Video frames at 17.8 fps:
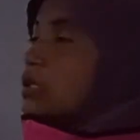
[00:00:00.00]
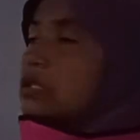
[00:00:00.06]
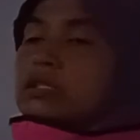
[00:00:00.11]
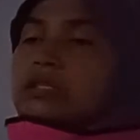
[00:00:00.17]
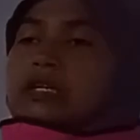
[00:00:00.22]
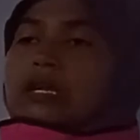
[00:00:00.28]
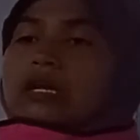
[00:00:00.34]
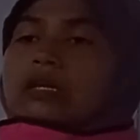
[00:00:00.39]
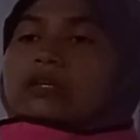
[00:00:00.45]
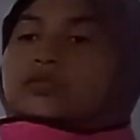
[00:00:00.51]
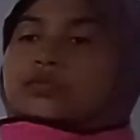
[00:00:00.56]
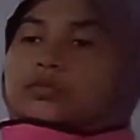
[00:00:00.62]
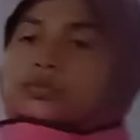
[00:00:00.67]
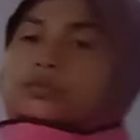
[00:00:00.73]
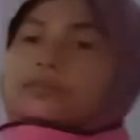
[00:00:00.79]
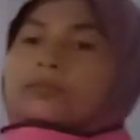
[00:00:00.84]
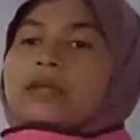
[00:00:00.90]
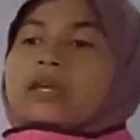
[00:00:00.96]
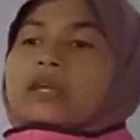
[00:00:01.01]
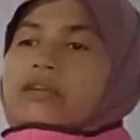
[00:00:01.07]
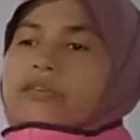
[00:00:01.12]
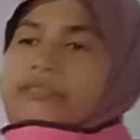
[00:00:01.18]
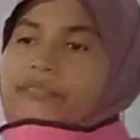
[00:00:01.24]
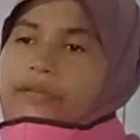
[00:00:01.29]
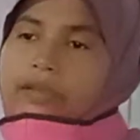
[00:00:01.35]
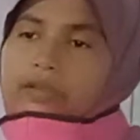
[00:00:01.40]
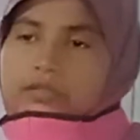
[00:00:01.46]
in a classroom
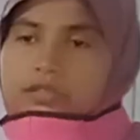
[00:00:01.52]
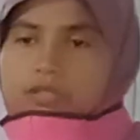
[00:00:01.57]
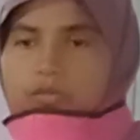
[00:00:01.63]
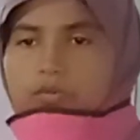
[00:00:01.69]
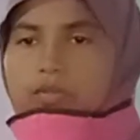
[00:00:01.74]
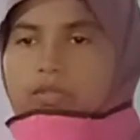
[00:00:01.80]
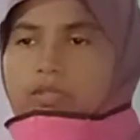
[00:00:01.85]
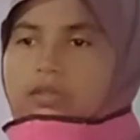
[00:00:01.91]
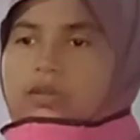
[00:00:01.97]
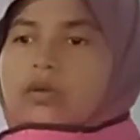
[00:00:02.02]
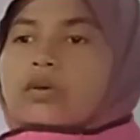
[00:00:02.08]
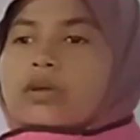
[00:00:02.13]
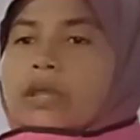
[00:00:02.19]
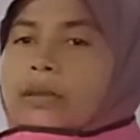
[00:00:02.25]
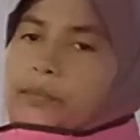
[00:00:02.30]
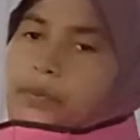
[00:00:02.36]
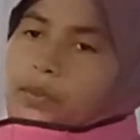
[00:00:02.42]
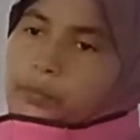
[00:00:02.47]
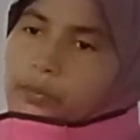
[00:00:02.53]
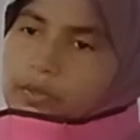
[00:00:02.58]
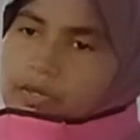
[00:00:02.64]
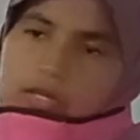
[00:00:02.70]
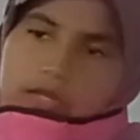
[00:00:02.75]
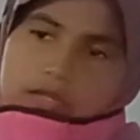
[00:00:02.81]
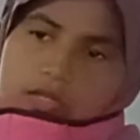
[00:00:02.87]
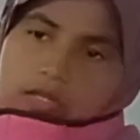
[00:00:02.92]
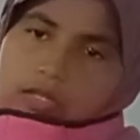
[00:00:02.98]
effectively or
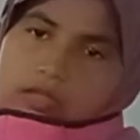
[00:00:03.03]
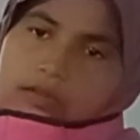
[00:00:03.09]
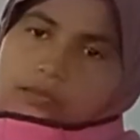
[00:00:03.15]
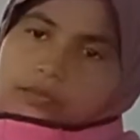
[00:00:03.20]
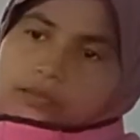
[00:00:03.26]
appropriately.